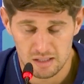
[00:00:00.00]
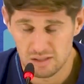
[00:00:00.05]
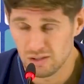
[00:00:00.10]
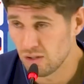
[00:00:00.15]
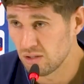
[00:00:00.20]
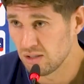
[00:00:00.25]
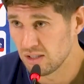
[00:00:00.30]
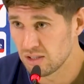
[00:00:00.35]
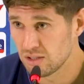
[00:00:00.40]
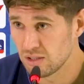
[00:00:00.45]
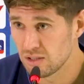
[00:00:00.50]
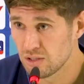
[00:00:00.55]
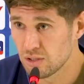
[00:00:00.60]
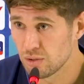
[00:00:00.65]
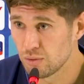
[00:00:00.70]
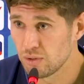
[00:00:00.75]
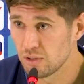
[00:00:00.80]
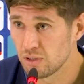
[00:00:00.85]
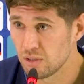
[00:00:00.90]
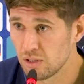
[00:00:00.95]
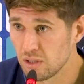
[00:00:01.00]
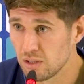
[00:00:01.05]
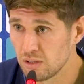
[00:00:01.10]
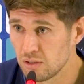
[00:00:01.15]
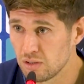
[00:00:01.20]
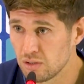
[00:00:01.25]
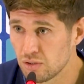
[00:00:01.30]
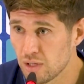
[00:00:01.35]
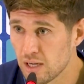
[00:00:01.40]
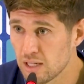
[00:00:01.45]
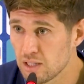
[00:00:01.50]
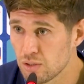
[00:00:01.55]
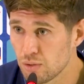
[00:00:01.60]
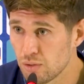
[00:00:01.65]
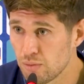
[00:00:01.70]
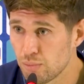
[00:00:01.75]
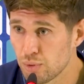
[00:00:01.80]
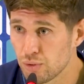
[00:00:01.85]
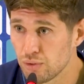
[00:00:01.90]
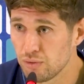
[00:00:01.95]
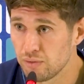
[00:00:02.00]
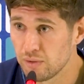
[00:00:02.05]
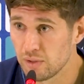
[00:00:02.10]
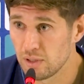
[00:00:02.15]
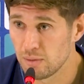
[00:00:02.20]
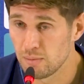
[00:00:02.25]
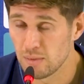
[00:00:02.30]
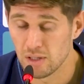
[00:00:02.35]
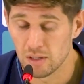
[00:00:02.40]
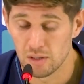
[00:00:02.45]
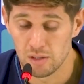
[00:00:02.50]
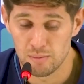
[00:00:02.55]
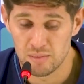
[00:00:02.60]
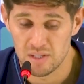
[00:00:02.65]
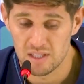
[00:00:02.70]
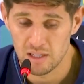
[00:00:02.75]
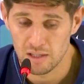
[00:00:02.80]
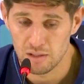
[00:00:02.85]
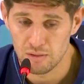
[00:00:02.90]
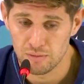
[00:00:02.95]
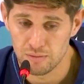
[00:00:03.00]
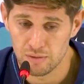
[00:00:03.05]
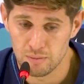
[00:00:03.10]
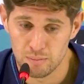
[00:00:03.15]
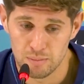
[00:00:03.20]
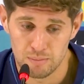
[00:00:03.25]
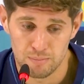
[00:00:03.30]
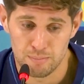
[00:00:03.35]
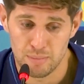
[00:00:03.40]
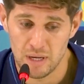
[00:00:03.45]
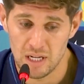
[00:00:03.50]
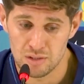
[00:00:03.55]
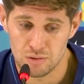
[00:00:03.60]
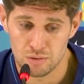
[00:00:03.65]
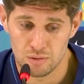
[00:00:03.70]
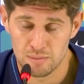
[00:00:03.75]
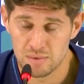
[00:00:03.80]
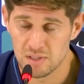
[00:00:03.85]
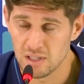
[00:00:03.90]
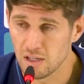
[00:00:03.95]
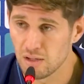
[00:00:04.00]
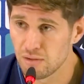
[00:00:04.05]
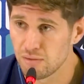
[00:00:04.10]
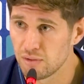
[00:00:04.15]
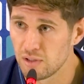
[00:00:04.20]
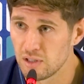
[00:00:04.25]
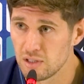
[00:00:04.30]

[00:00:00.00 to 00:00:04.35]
not listened to and tried to improve on himself and better himself.